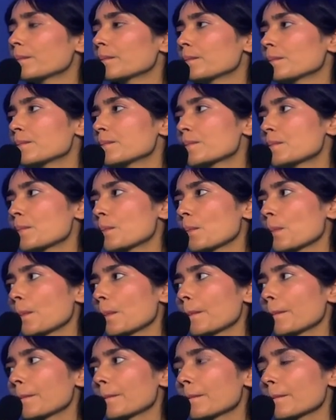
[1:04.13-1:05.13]

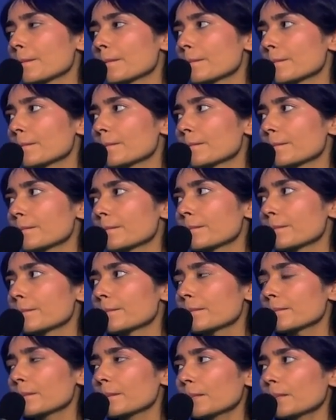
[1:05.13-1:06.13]

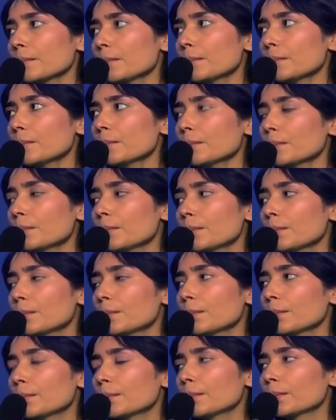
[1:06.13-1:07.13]

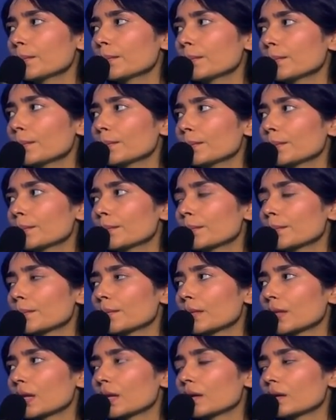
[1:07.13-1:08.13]

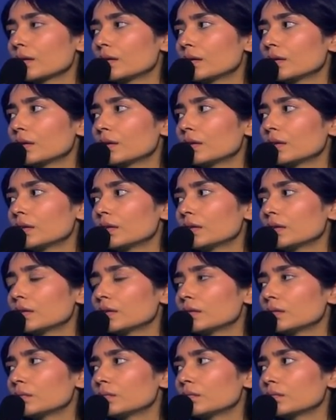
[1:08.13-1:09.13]

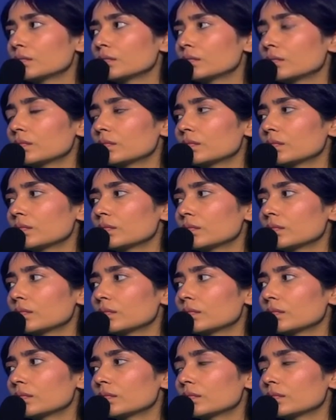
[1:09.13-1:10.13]

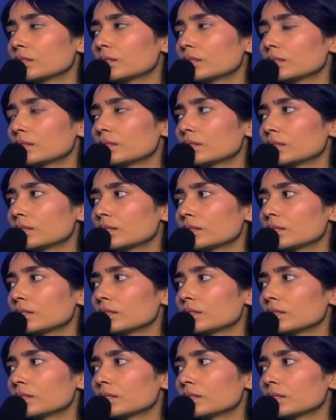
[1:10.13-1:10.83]
No words are spoken by the person on screen.